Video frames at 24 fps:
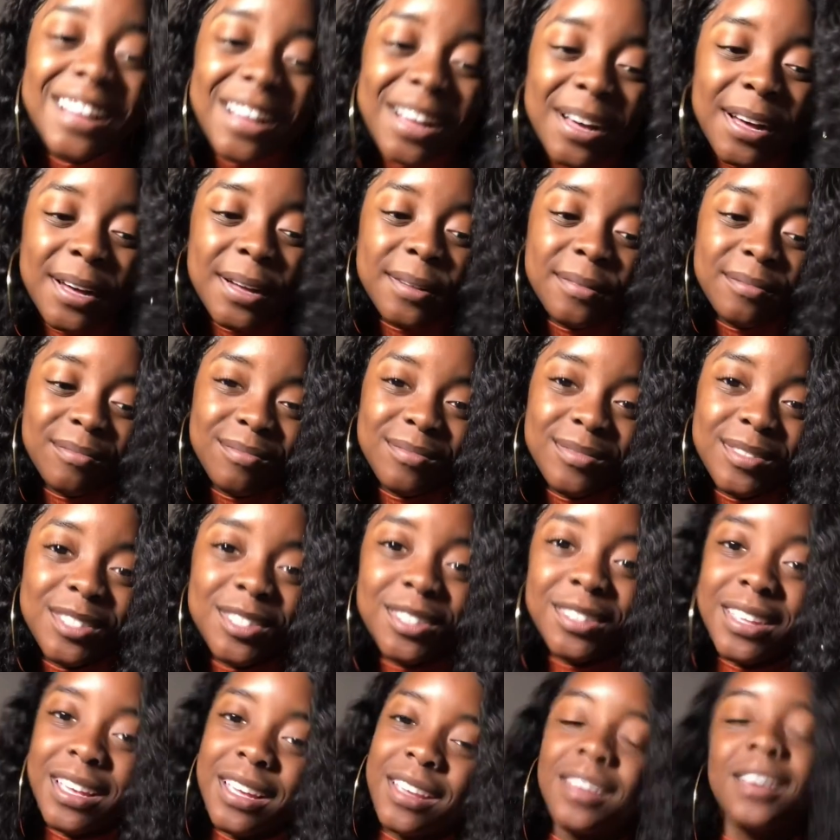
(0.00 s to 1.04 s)

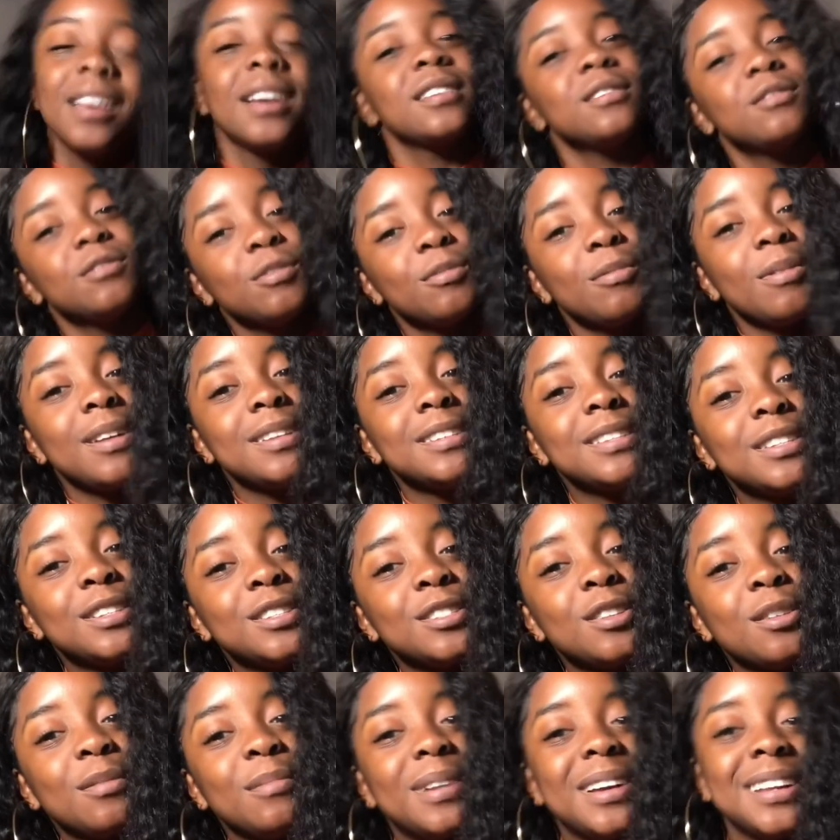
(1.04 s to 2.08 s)
So thank you guys for watching
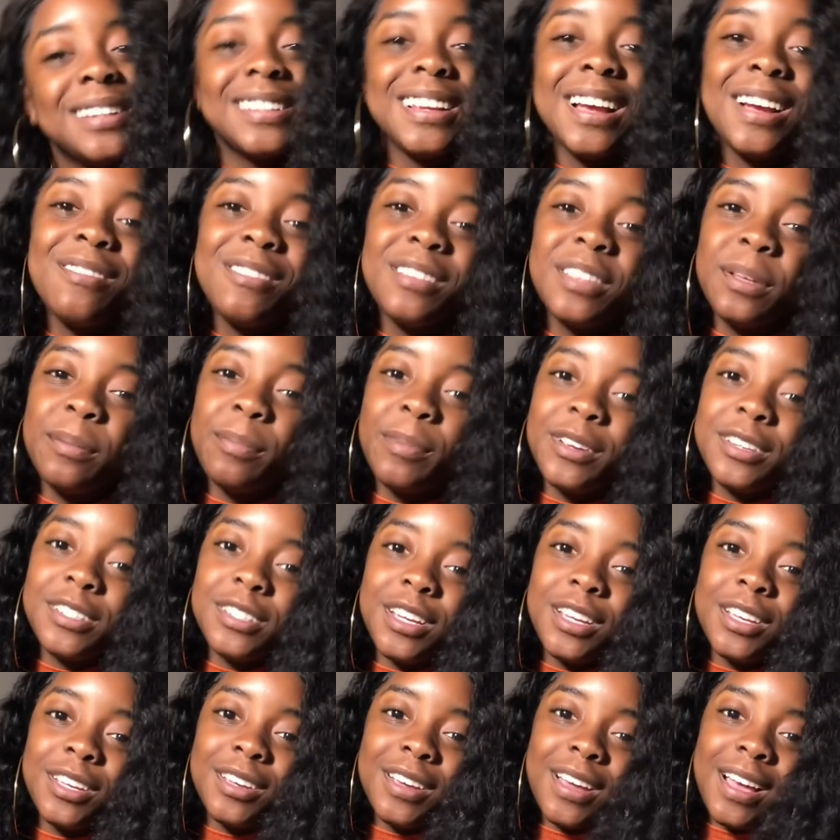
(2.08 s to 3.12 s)
so much. I really
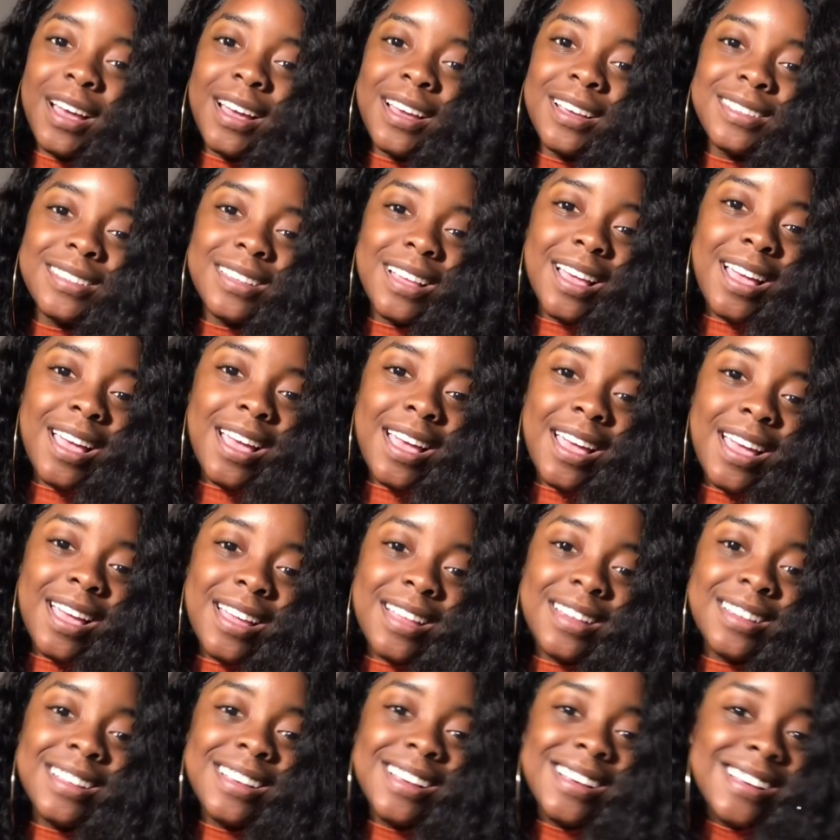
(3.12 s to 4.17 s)
appreciate you guys.
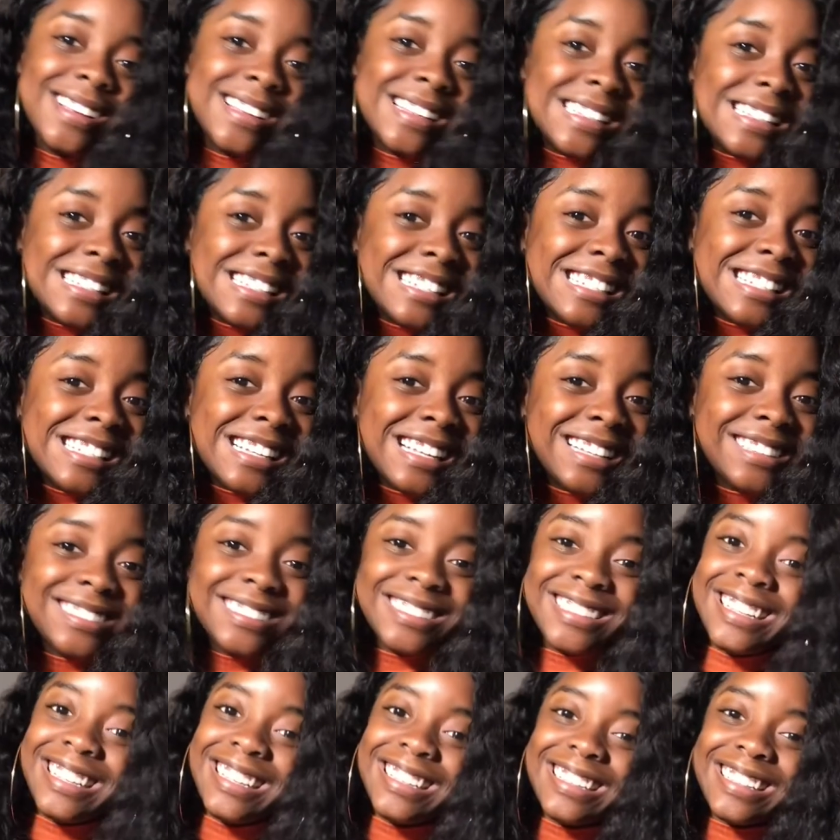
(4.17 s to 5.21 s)
And
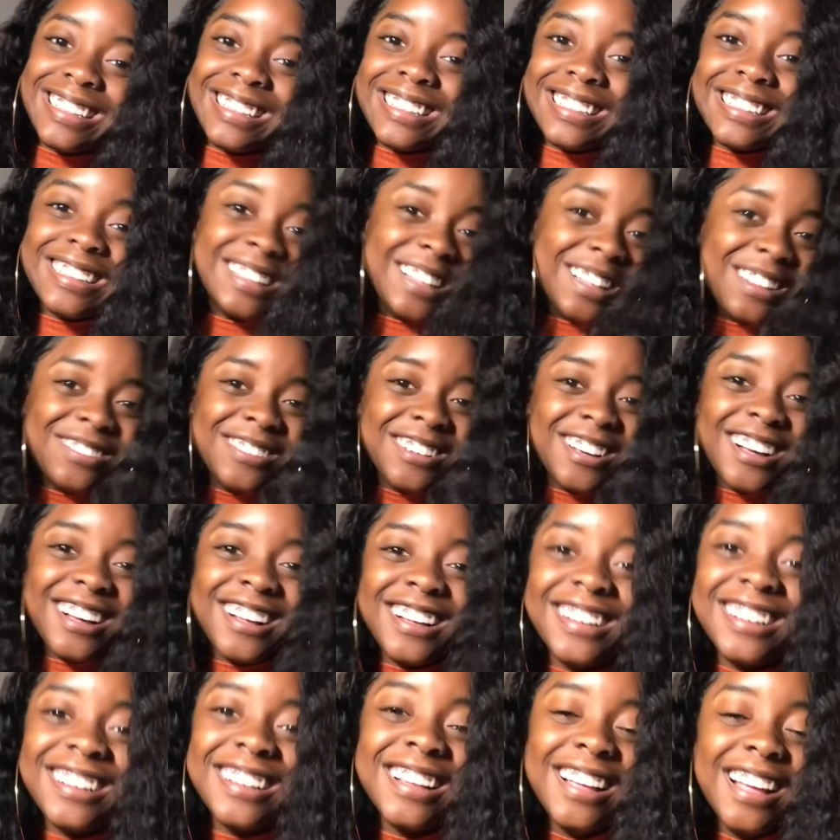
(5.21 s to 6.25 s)
love
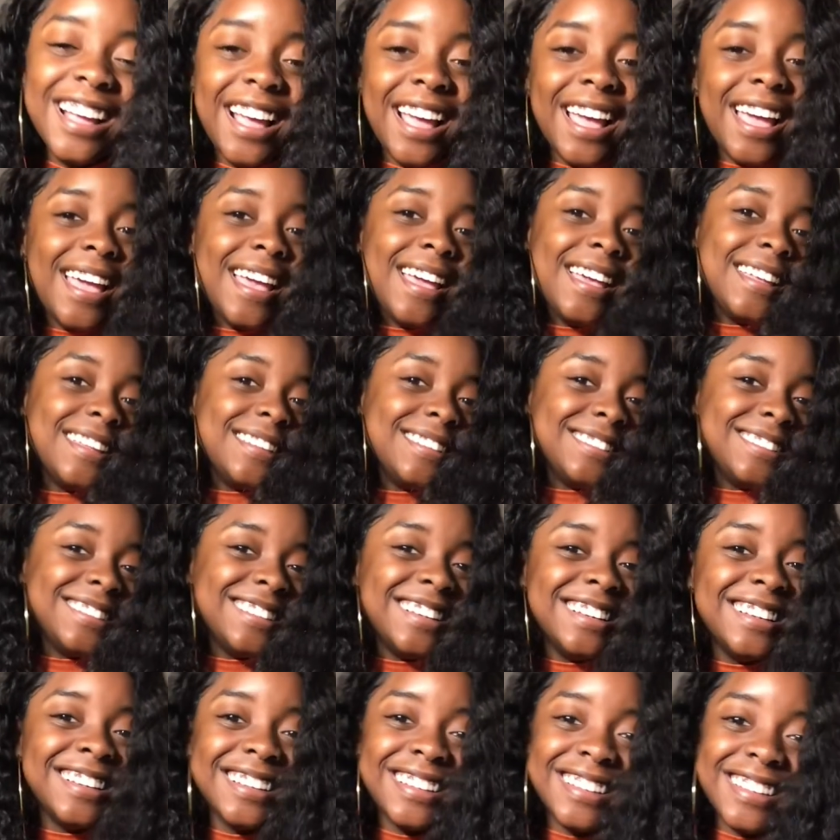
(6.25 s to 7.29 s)
y'all.
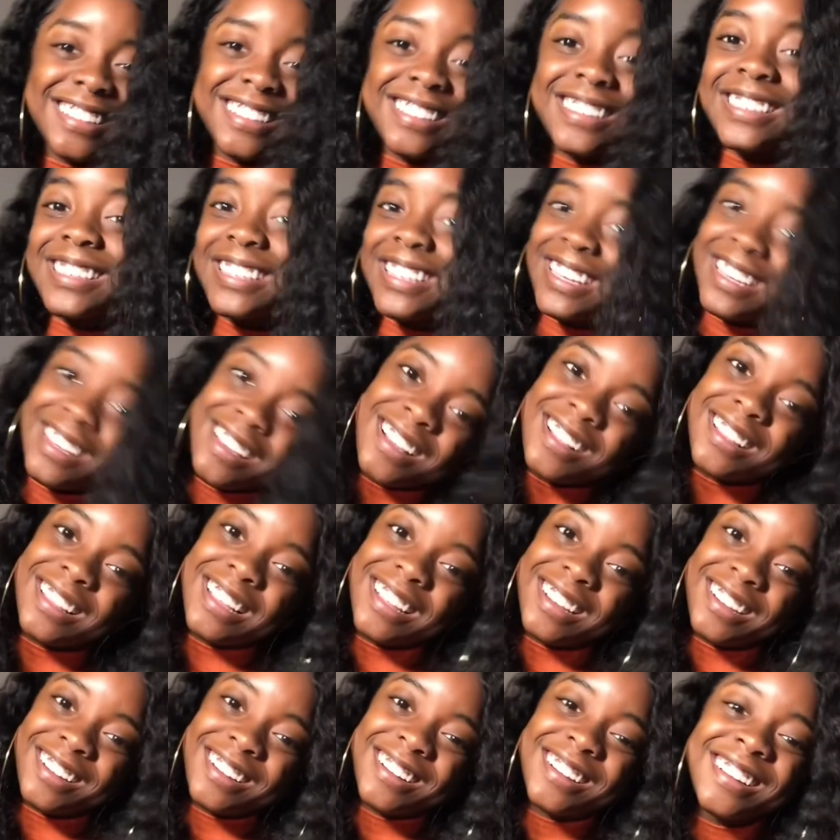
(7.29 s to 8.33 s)
And see y'all
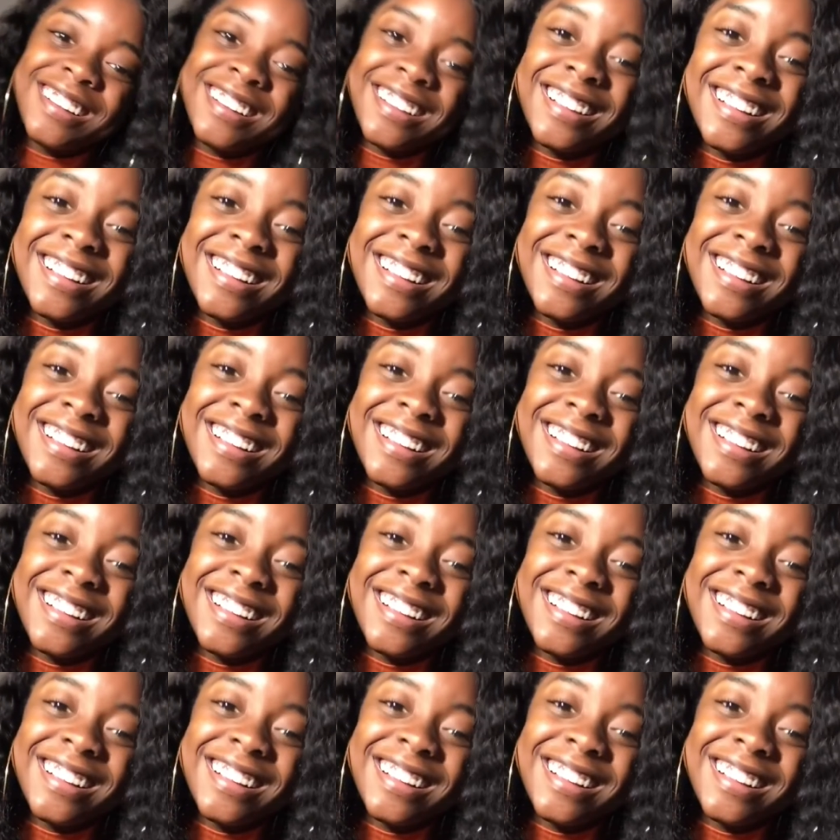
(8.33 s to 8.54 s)
later.